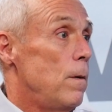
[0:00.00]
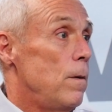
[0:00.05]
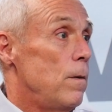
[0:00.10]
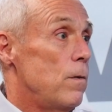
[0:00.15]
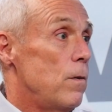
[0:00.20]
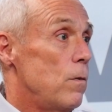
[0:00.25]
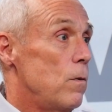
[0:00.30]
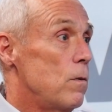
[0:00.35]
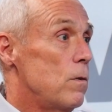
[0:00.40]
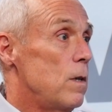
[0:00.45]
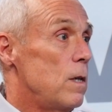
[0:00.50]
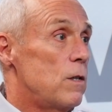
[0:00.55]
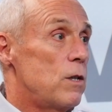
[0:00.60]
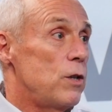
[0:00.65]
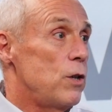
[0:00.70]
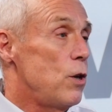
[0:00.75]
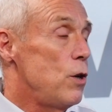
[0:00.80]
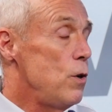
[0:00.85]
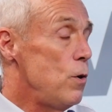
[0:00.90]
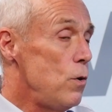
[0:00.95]
So it's
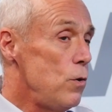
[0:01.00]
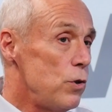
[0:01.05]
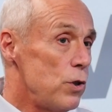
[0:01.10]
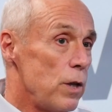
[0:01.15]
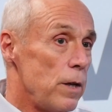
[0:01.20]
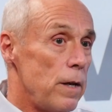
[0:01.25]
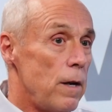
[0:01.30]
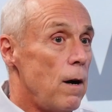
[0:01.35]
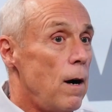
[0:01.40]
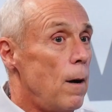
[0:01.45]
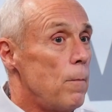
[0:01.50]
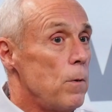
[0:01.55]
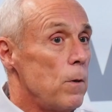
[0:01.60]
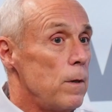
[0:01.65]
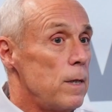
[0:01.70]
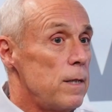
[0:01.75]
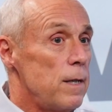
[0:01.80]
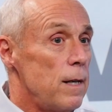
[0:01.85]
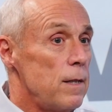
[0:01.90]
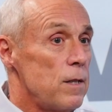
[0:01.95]
hugely copper
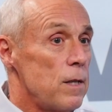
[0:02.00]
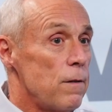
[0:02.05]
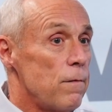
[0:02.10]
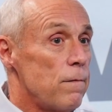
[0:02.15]
intensive.